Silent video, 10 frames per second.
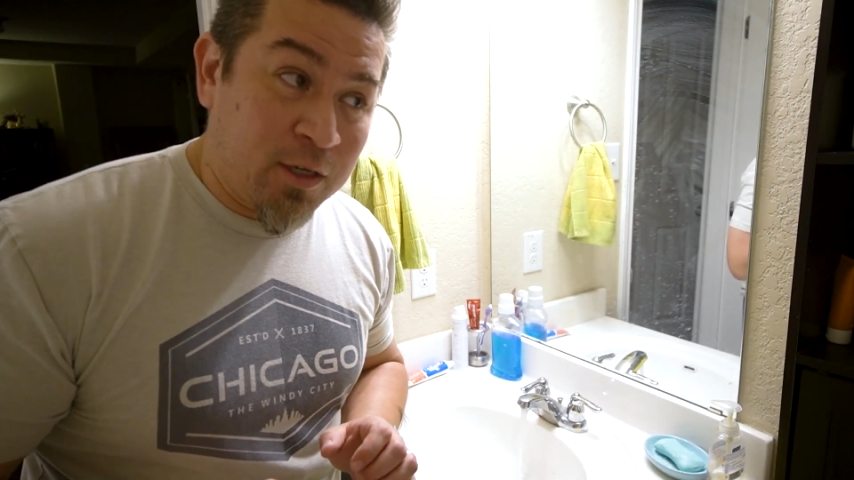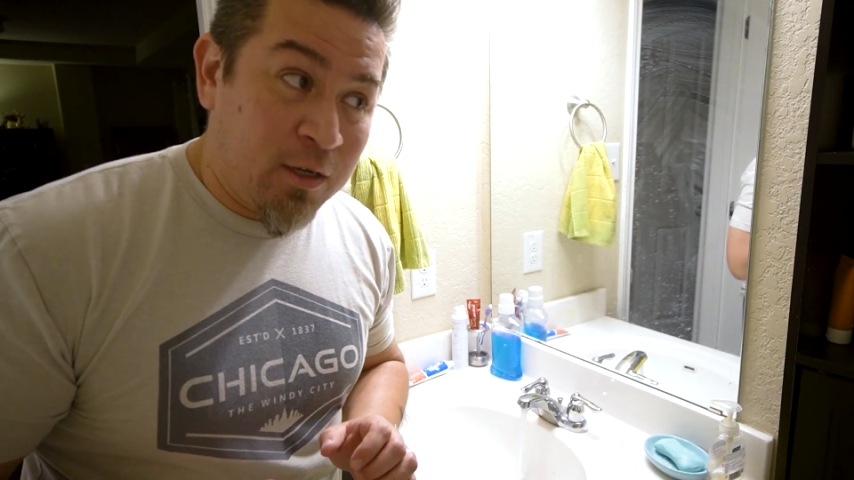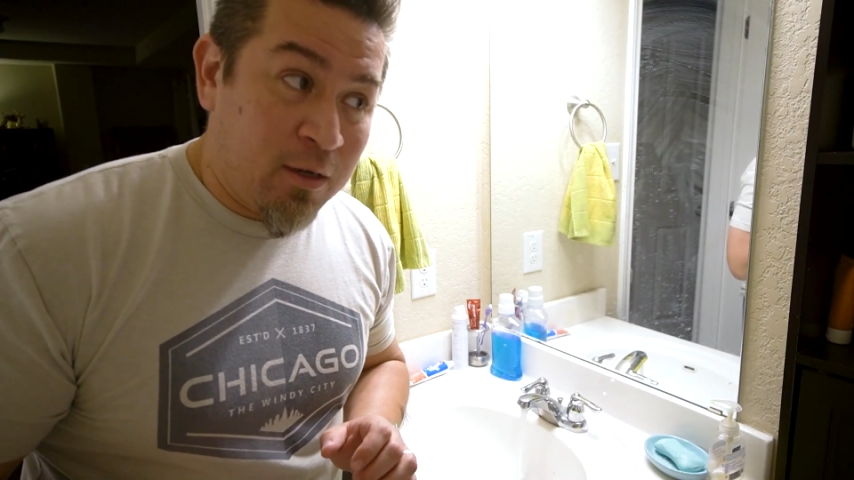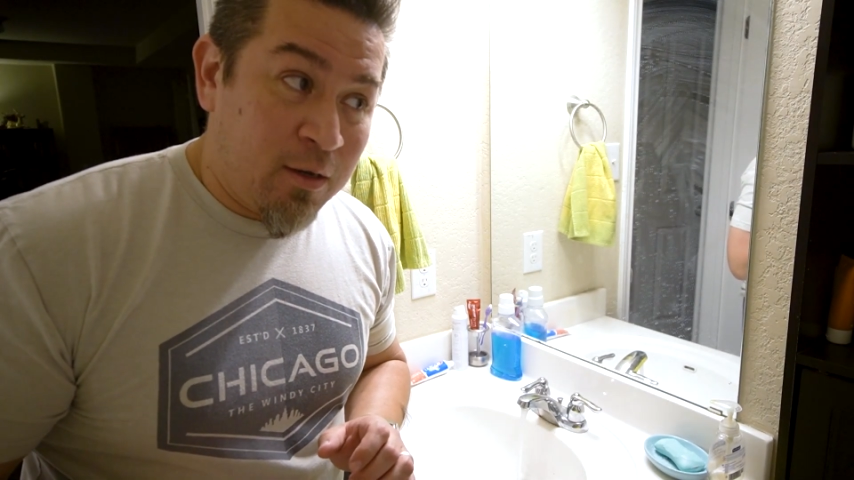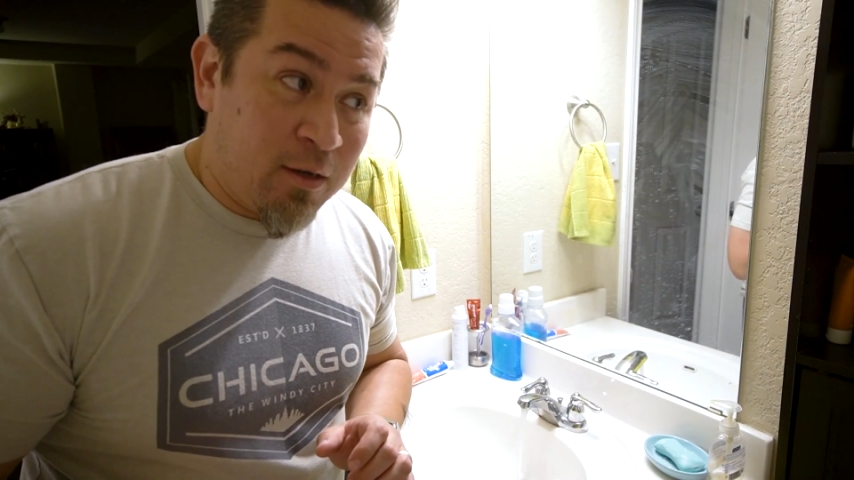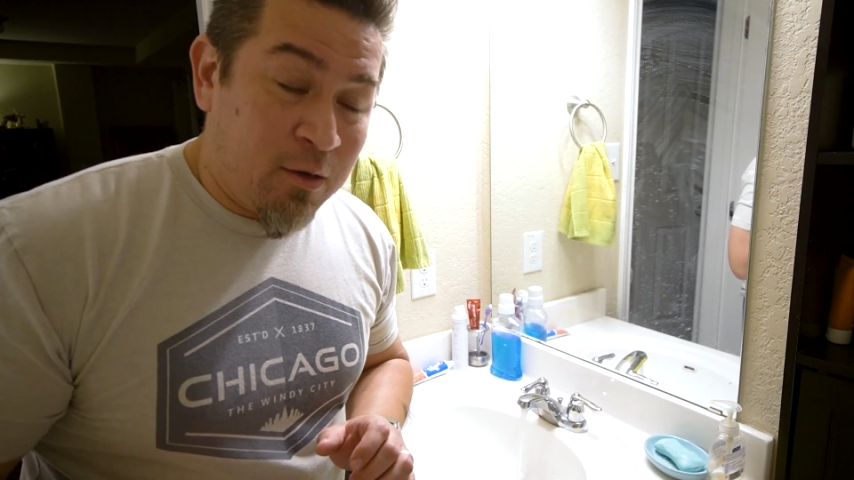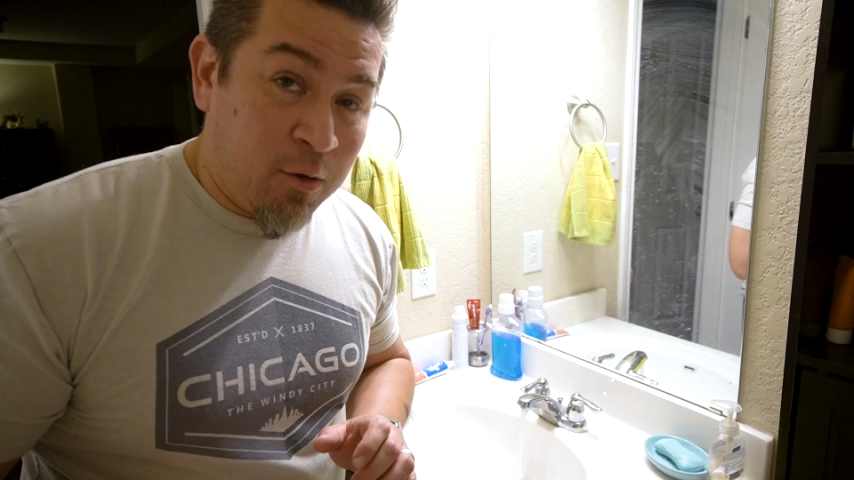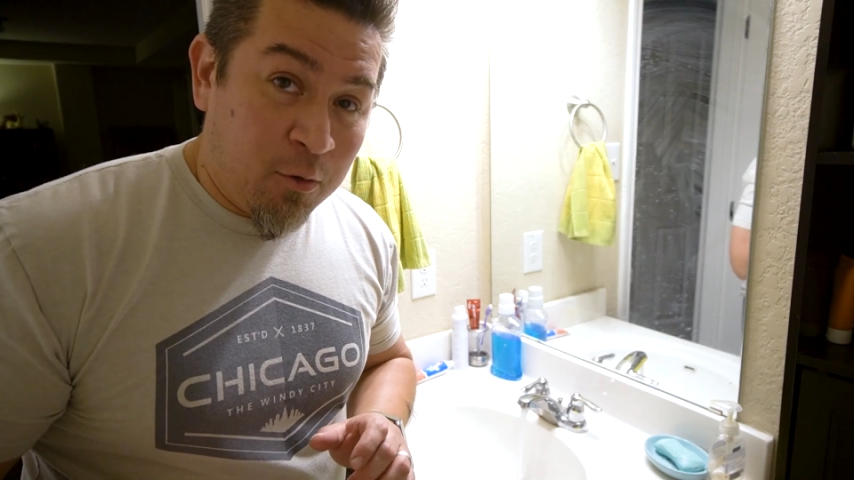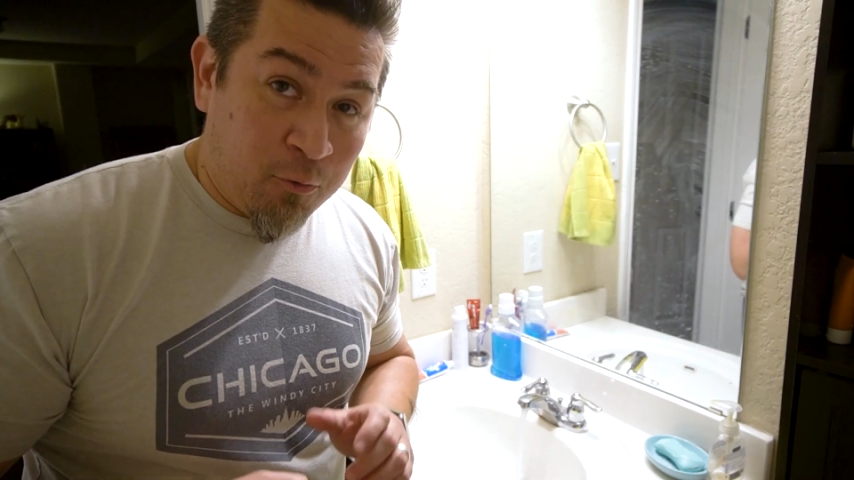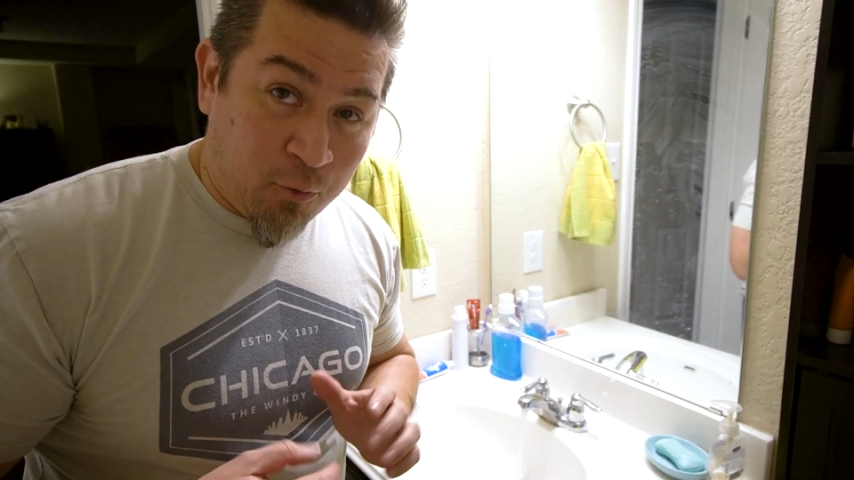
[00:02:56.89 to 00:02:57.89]

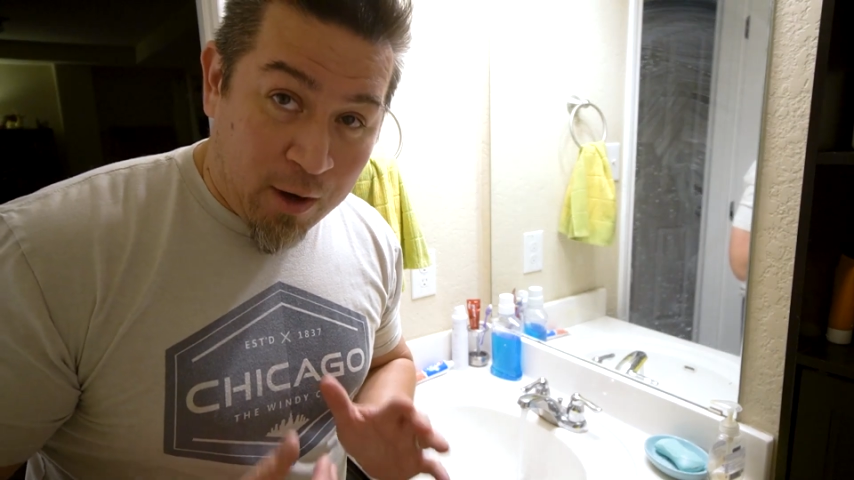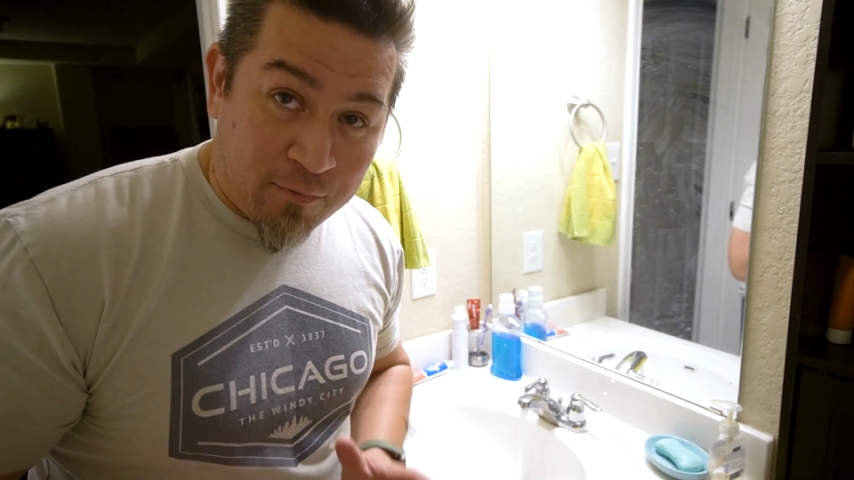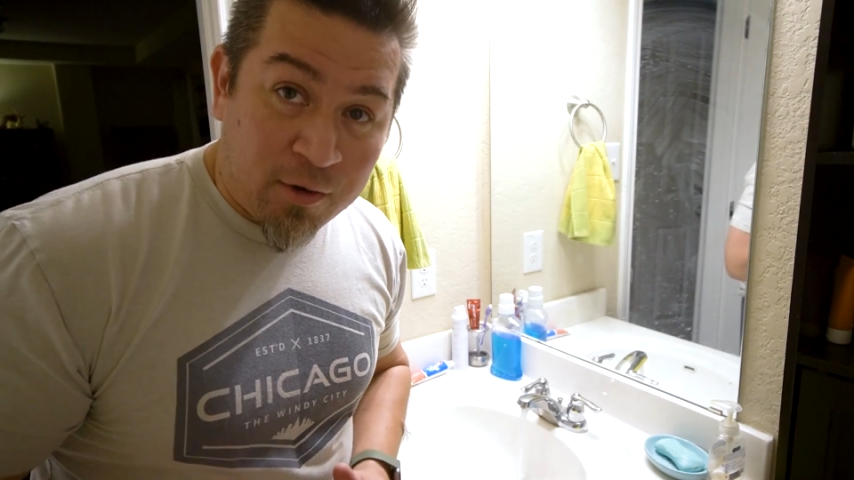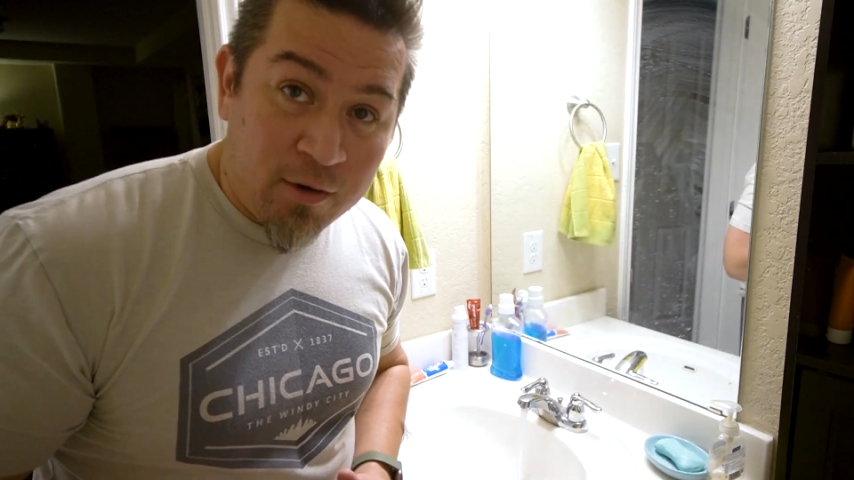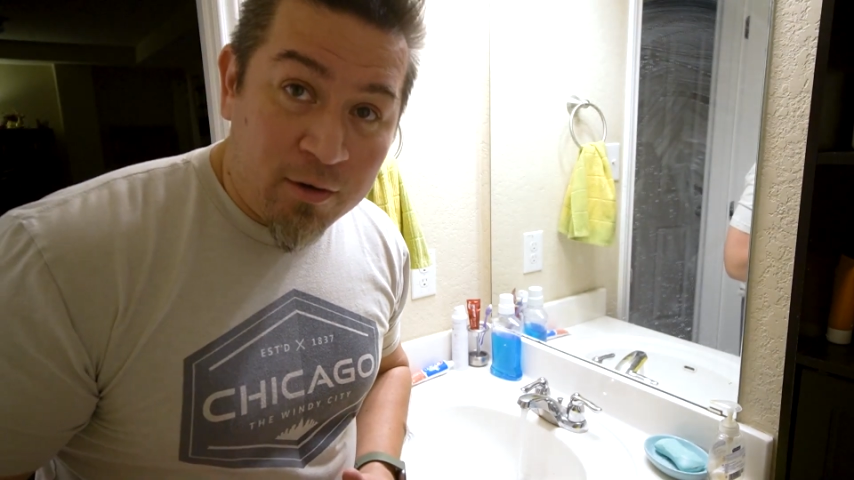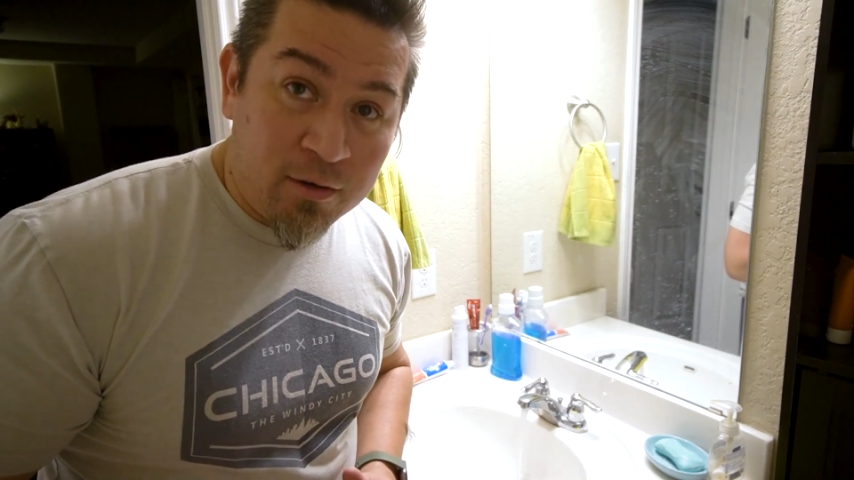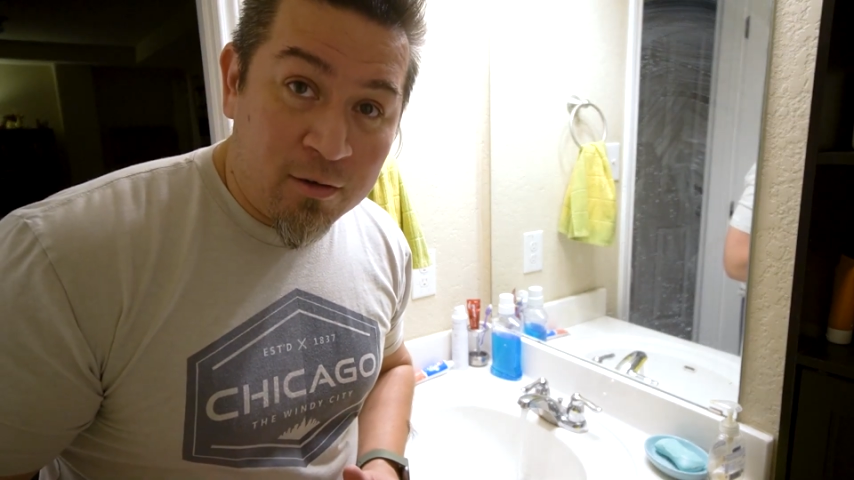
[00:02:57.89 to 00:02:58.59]
forever